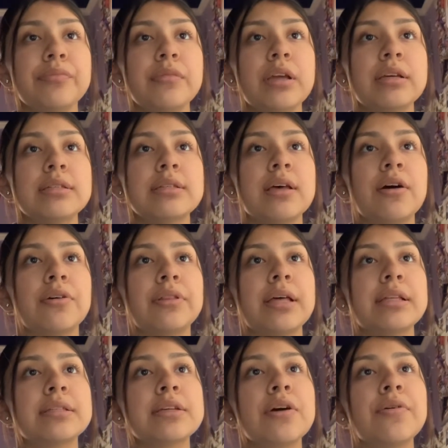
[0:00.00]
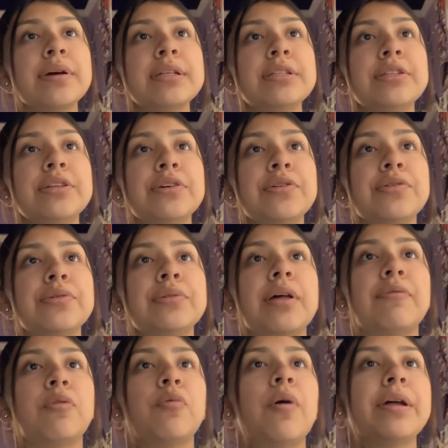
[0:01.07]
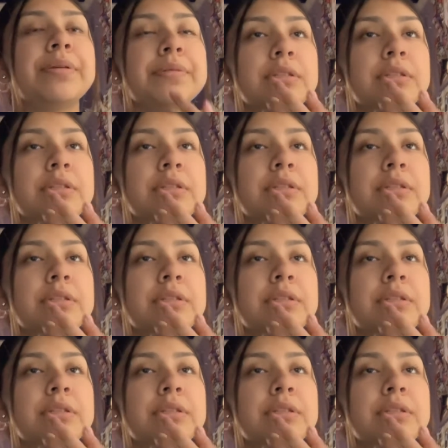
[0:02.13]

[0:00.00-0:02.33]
So let's go into level 1.